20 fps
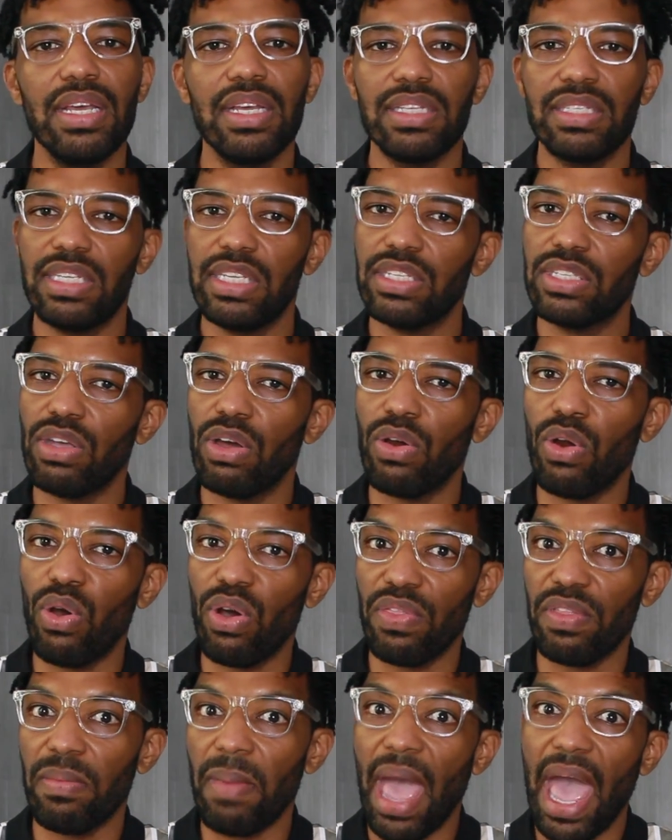sea salt
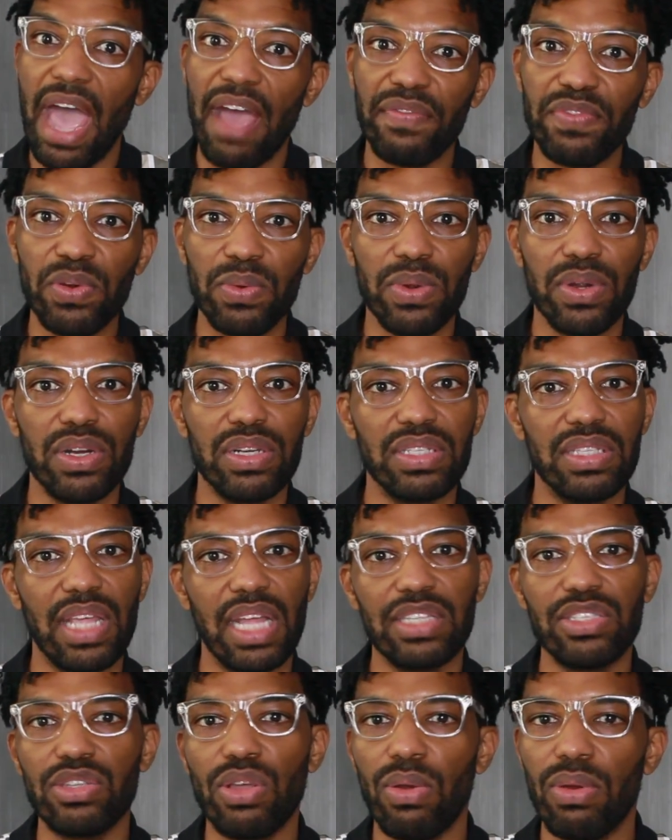on them afterwards,
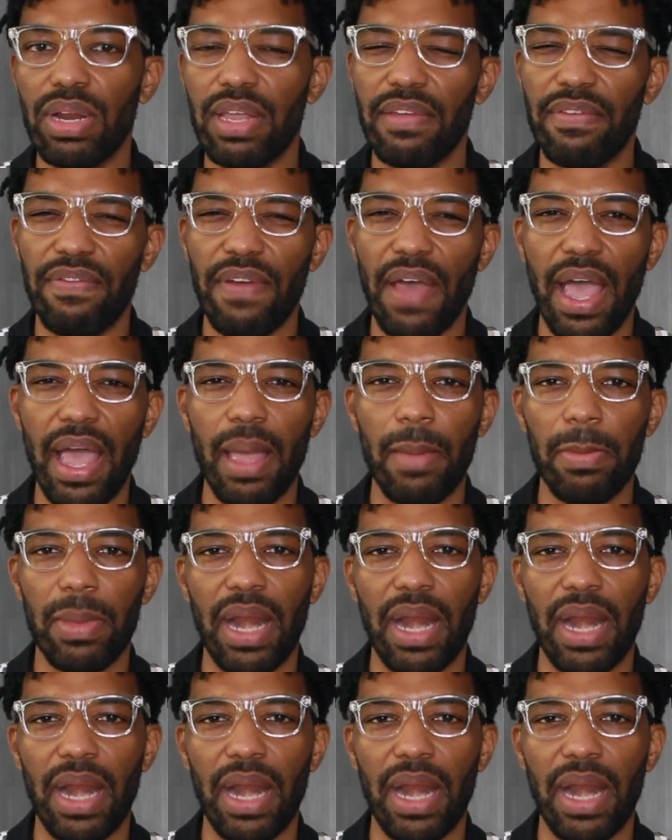that's totally fine.